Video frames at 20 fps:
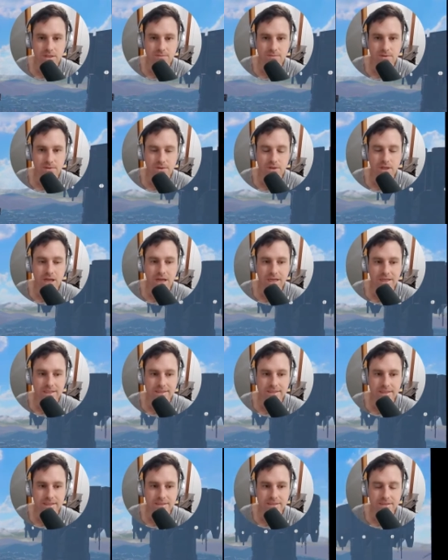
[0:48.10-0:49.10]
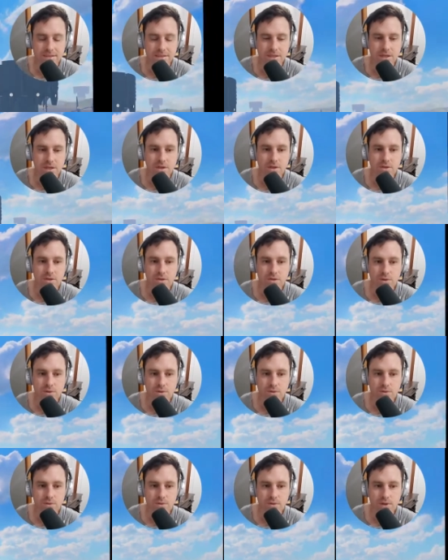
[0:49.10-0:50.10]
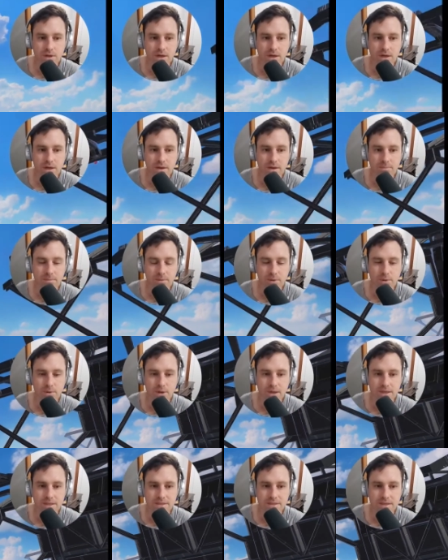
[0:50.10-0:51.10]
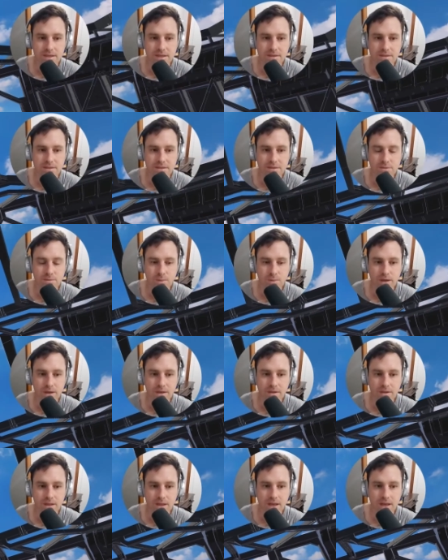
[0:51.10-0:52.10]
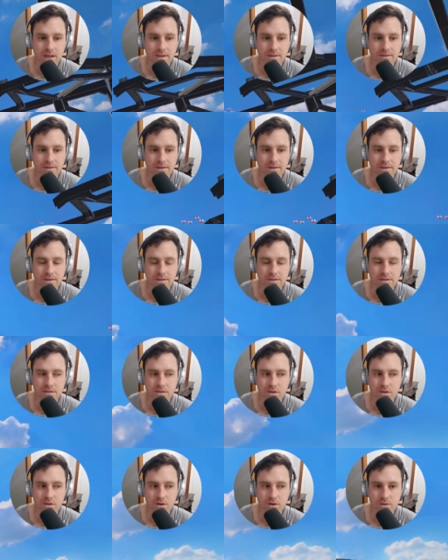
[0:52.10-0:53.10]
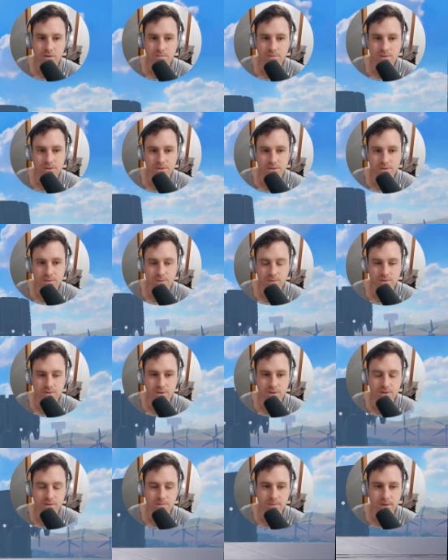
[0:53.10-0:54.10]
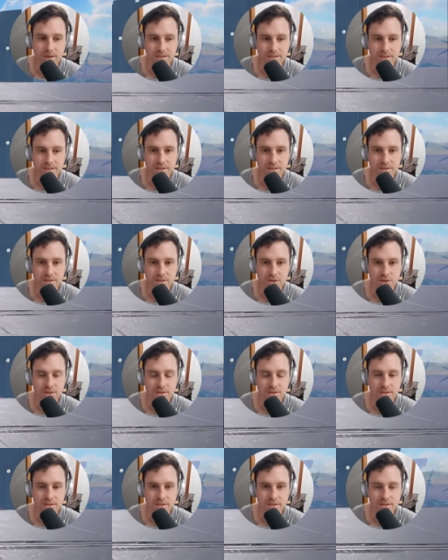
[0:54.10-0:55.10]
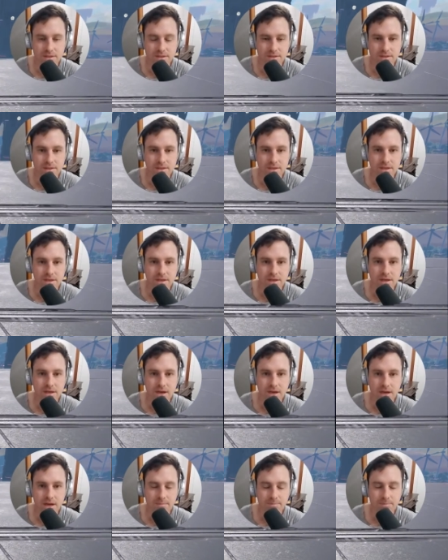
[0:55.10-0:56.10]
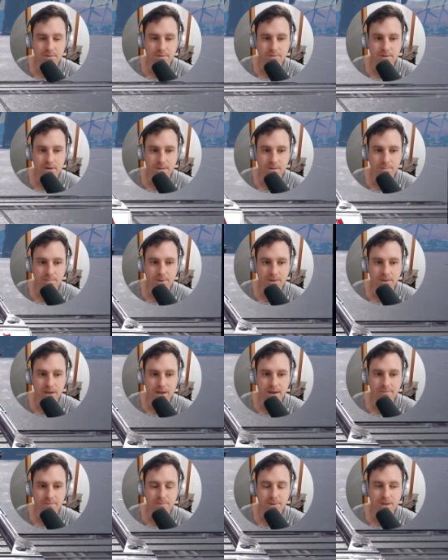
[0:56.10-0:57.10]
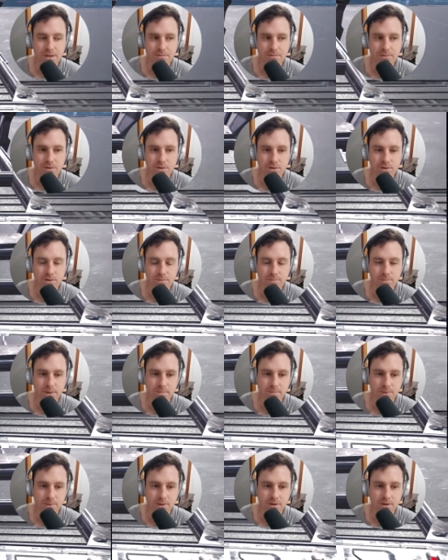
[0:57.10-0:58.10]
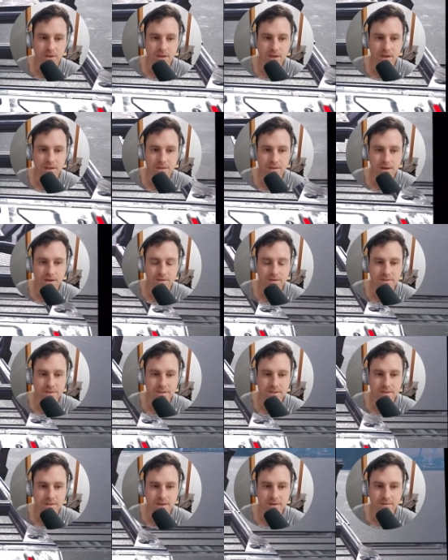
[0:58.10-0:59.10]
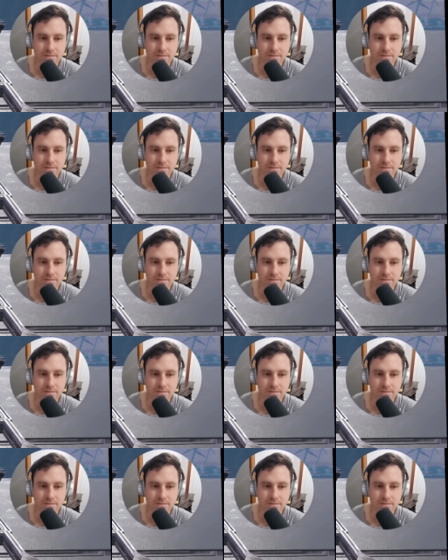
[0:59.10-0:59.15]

full access to your headsets as well, and it is not open source. So you're basically trusting this developer. There have been a few people online that have said they've